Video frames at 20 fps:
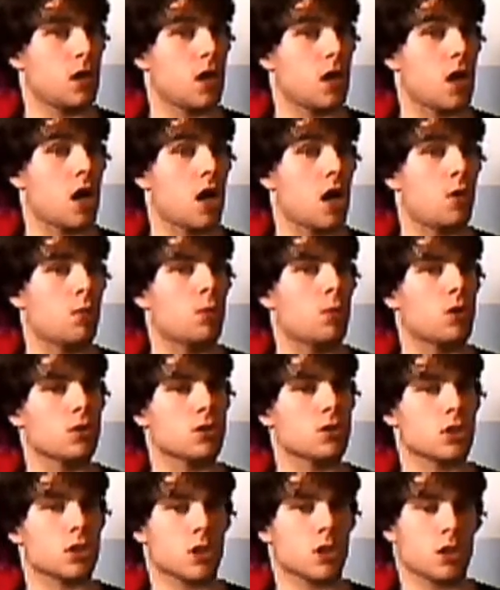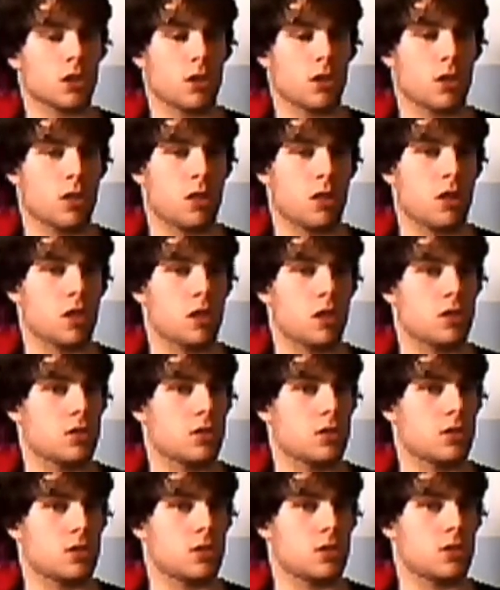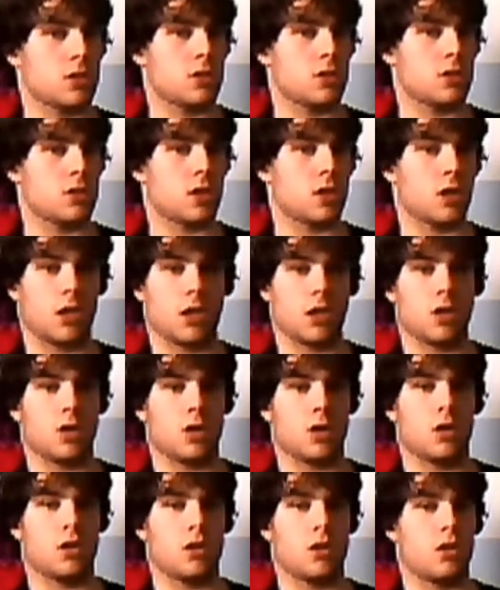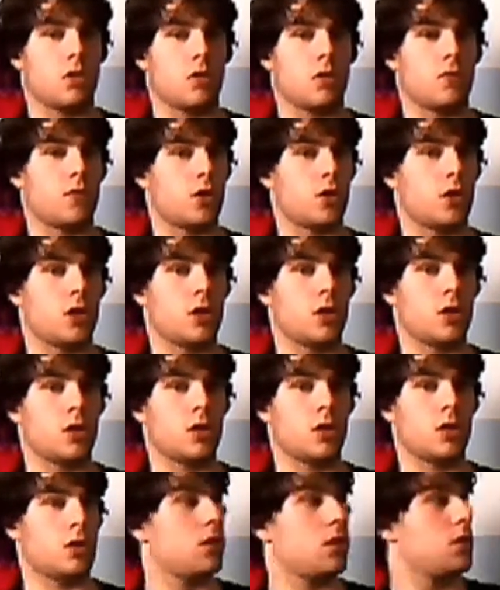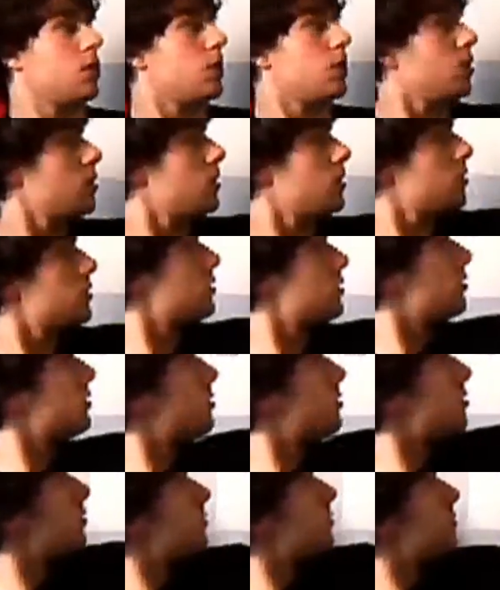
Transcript: are watching this in another year. It's